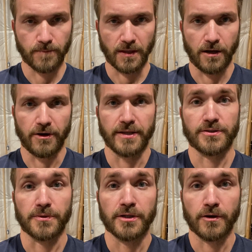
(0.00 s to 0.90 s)
All right, so
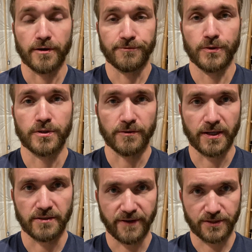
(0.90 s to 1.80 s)
here are a few
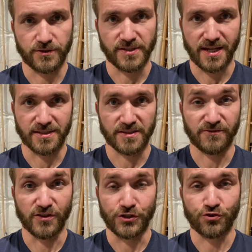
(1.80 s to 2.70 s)
corrective exercises for
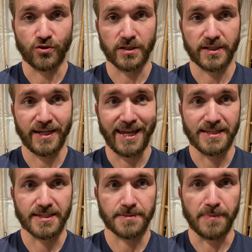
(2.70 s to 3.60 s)
the trunk
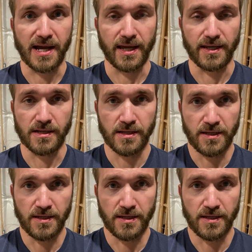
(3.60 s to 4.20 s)
and spine.